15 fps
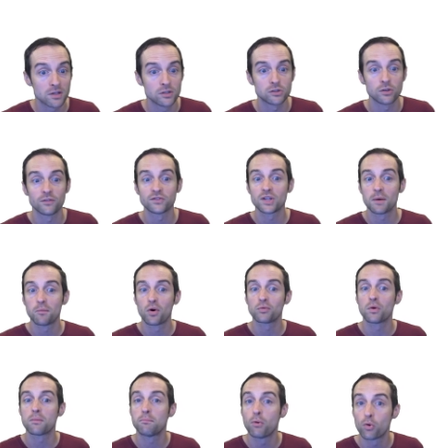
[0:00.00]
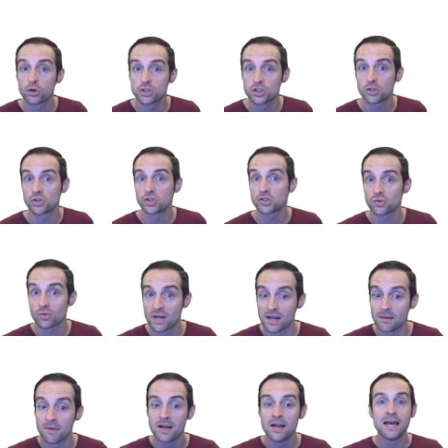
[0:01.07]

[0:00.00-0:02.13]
So if someone reports your stream,